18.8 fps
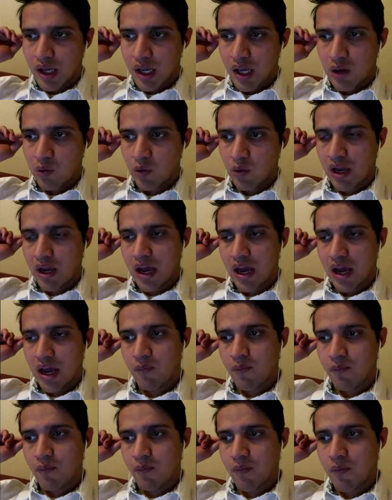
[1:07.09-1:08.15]
and we got
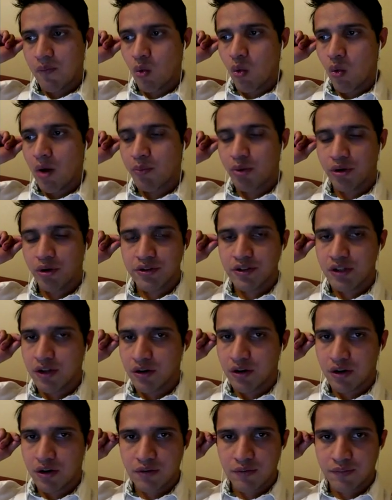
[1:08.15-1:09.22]

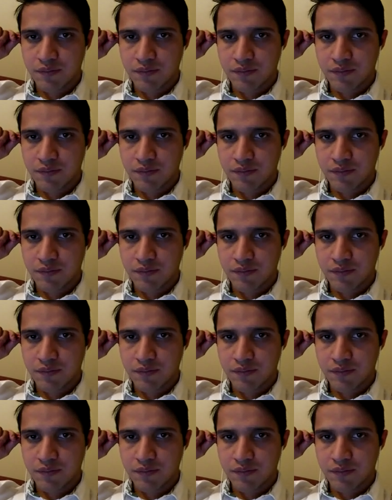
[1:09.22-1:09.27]
1.0.